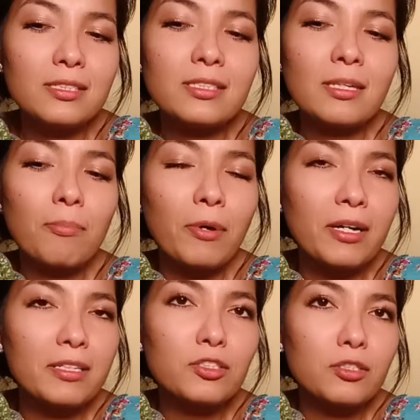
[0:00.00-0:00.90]
the
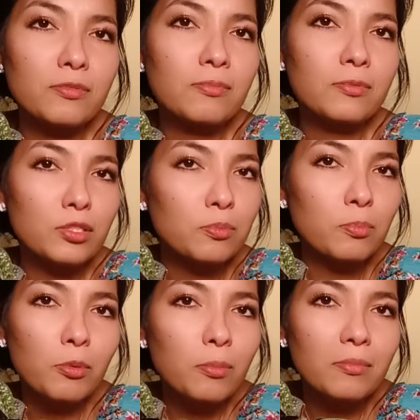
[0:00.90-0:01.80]
parent just
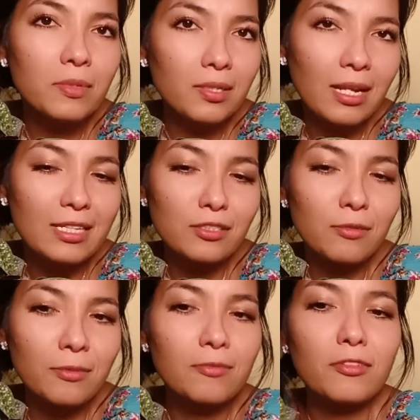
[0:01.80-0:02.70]
bloomed last
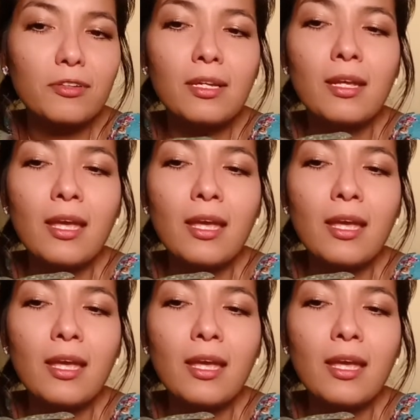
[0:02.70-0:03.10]
November,